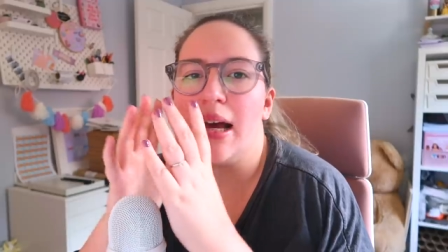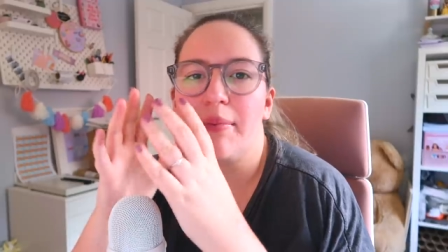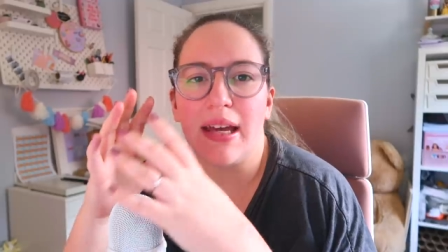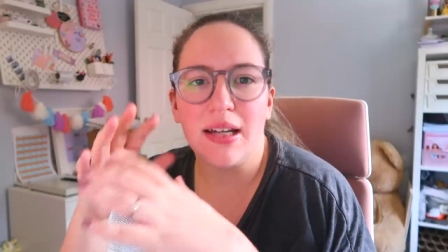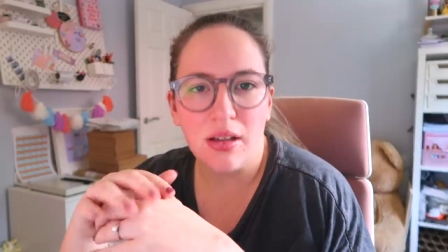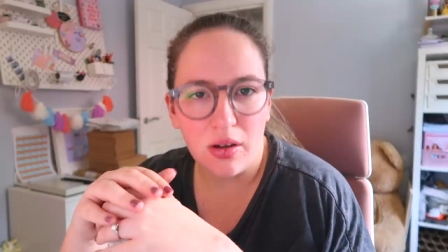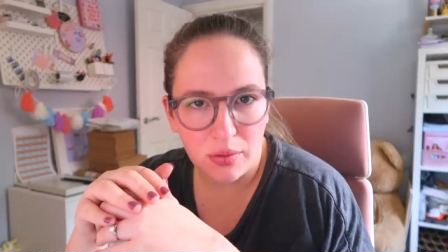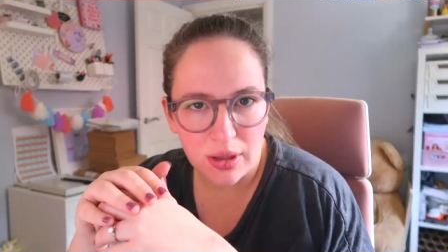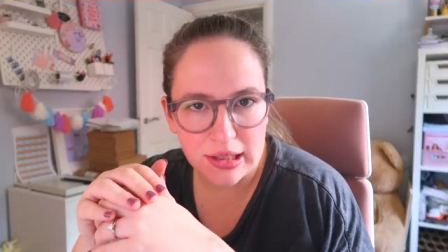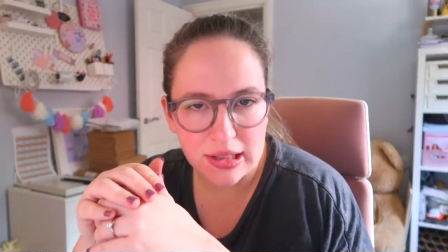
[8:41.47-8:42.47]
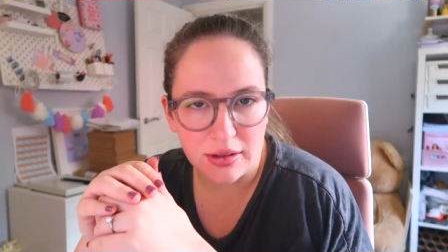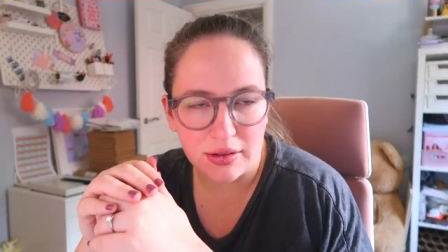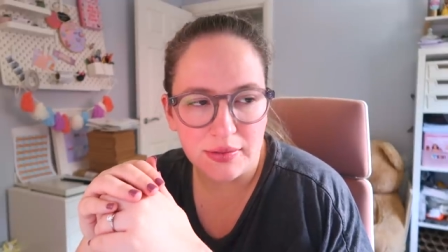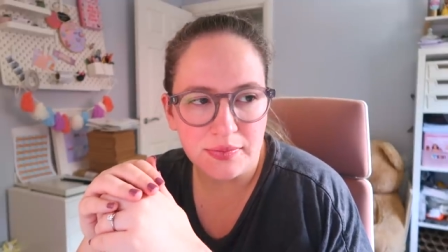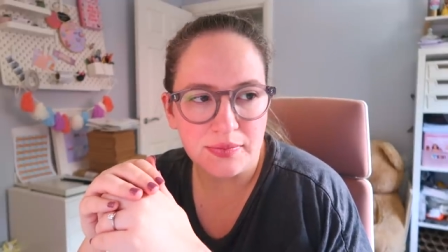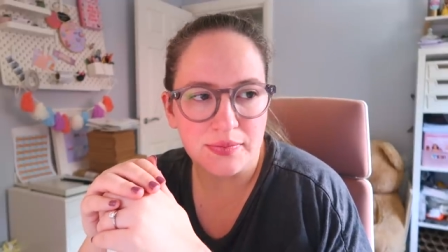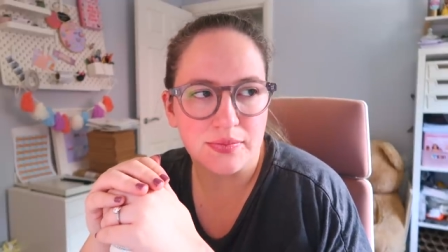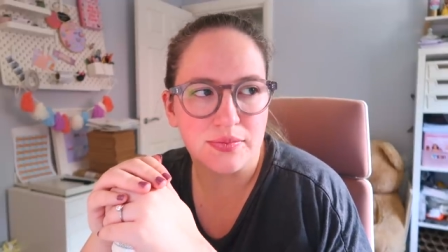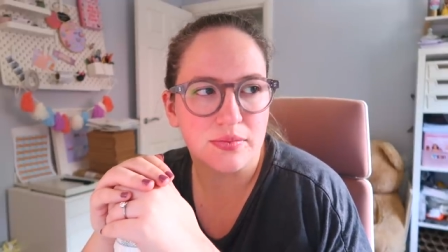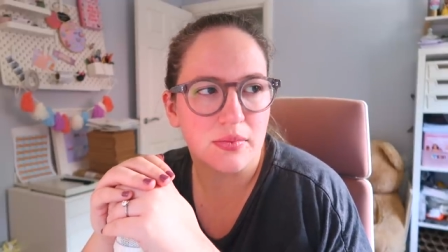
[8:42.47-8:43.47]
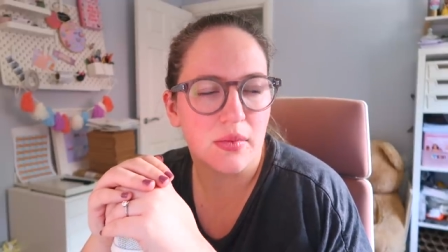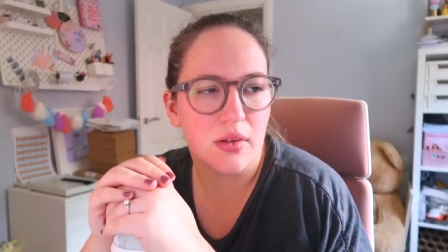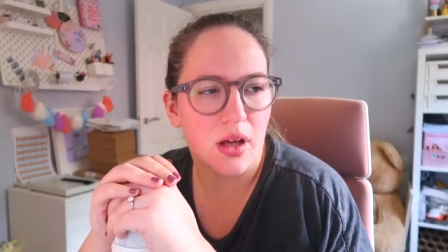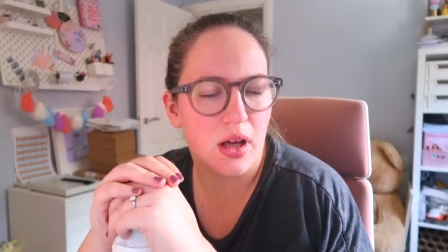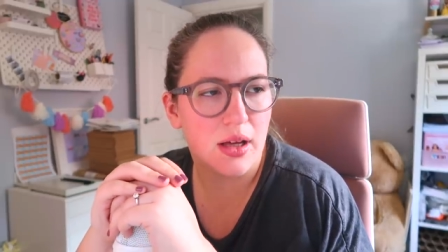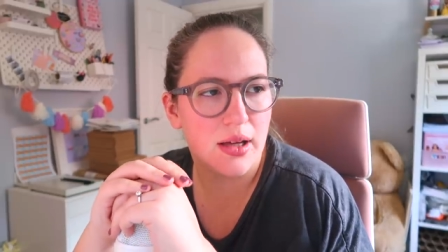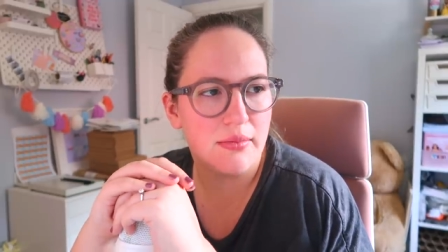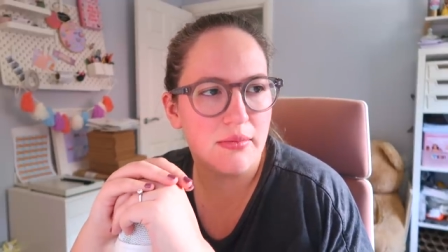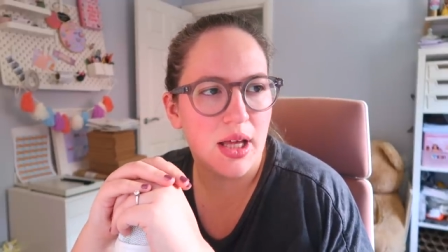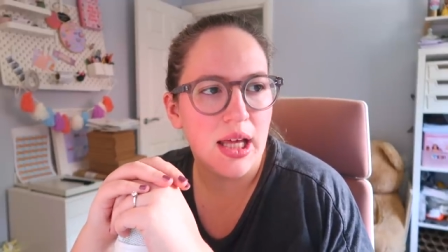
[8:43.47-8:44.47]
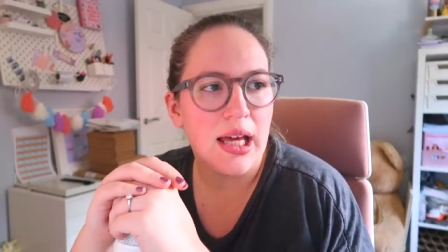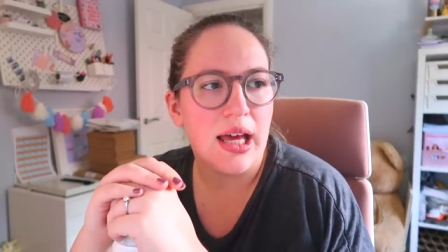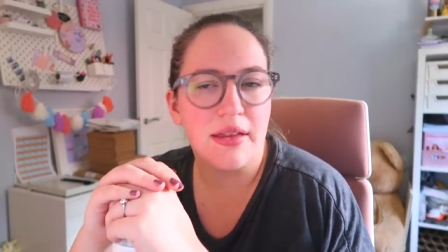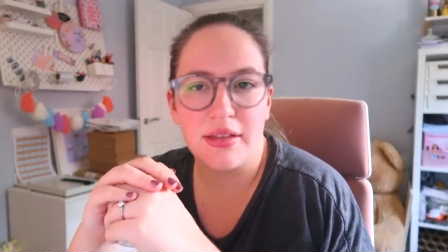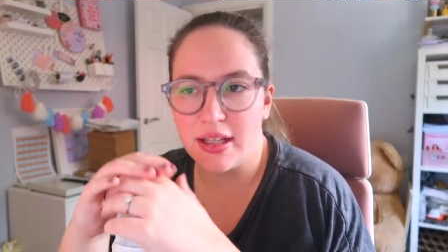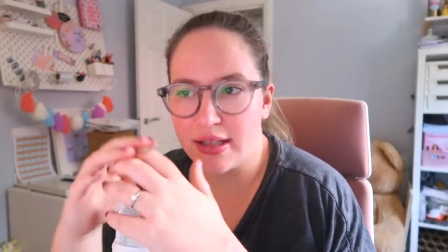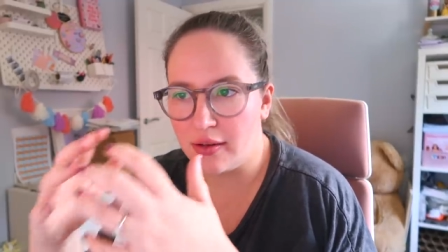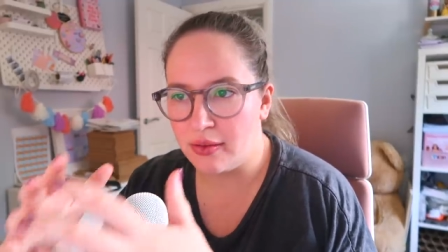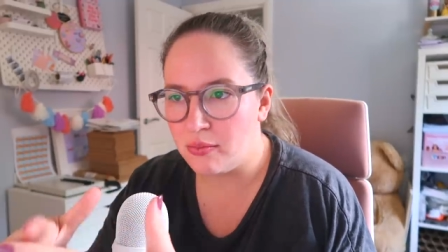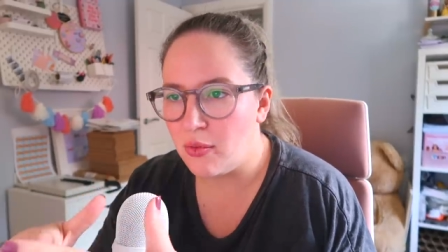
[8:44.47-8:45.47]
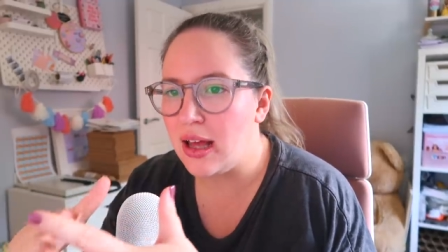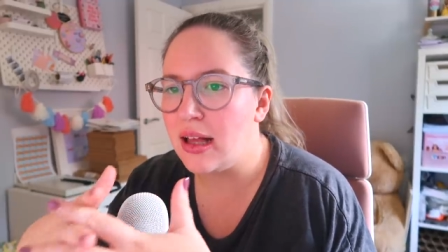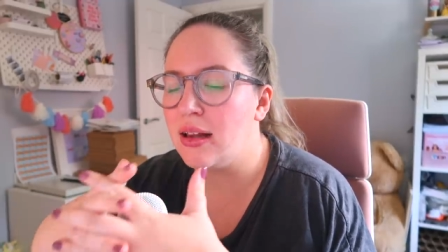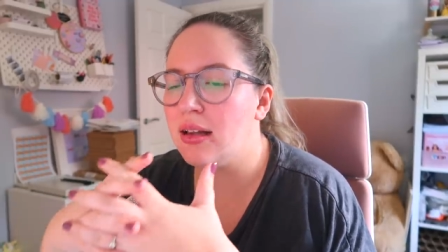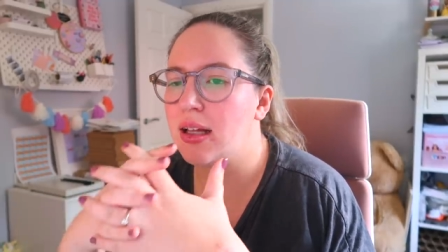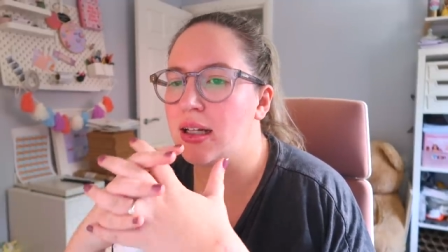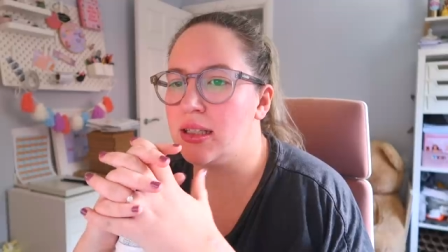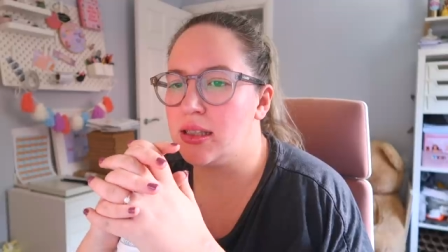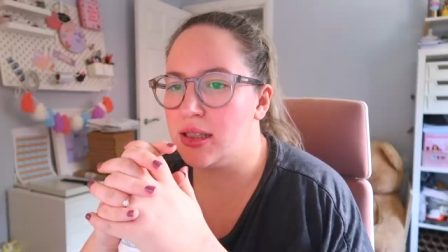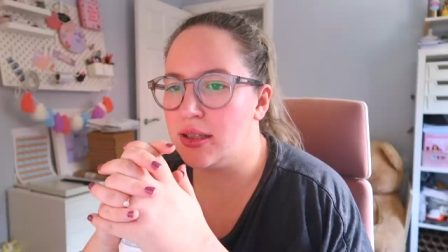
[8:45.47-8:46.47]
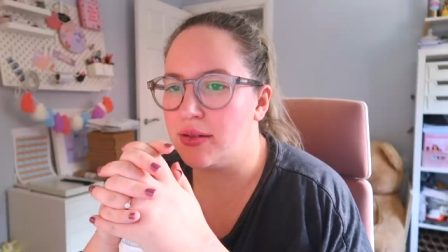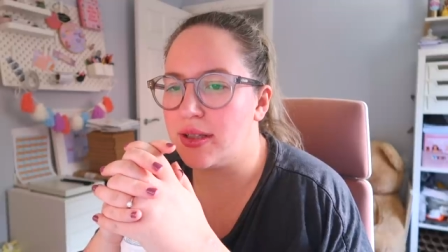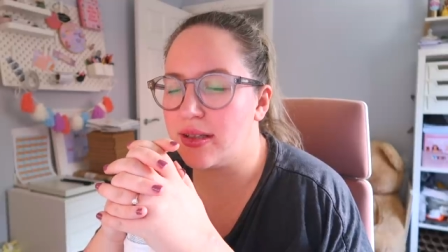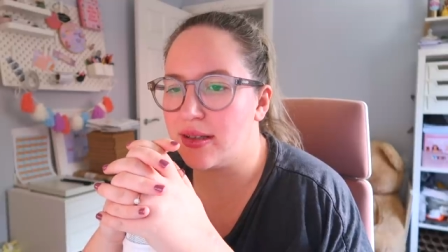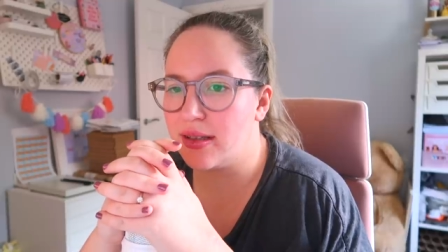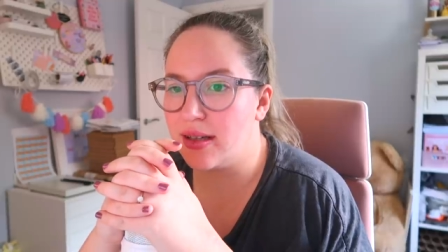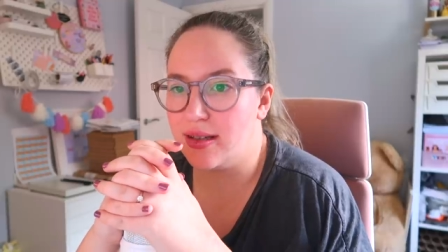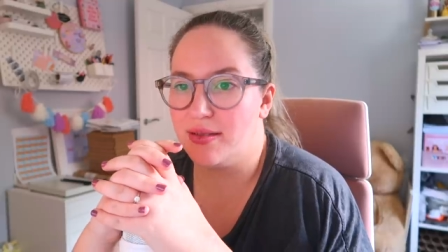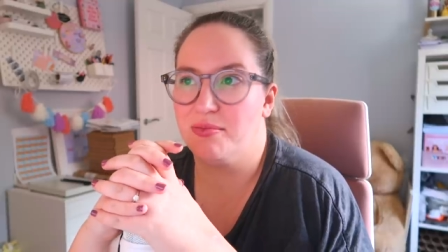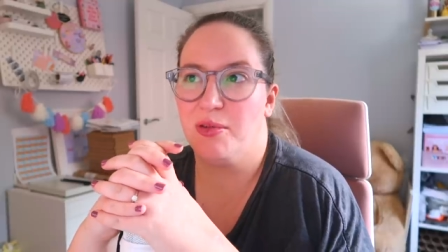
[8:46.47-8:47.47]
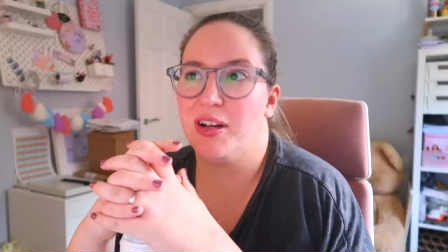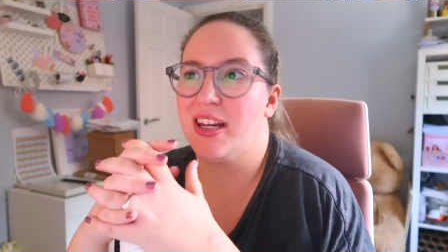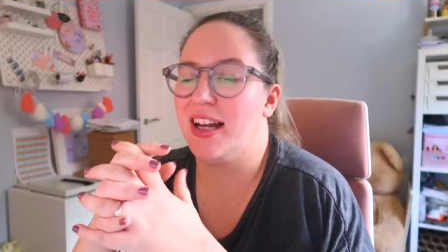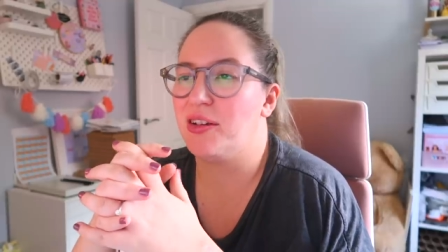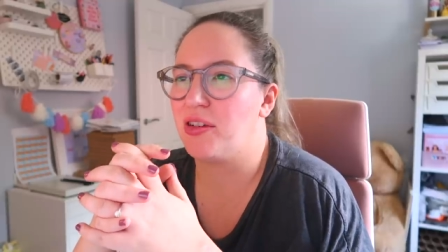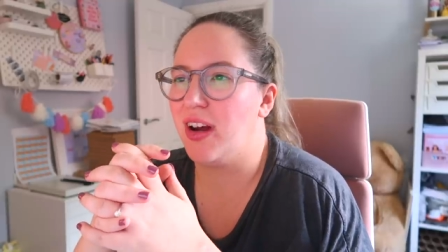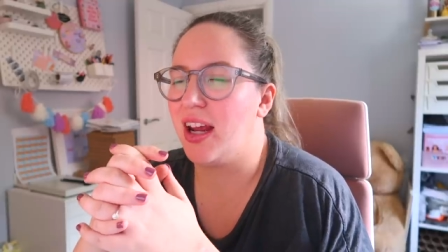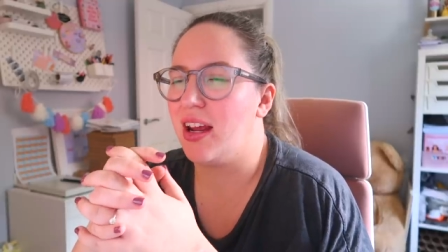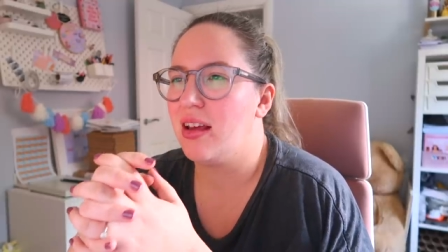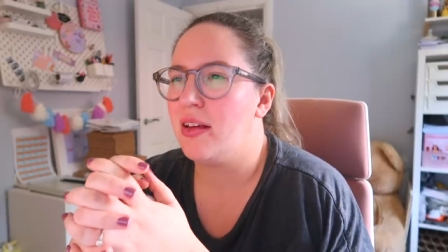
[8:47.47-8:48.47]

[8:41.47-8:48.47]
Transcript: I'm getting a lot of work done um, and things are going well and you know it's it's working out great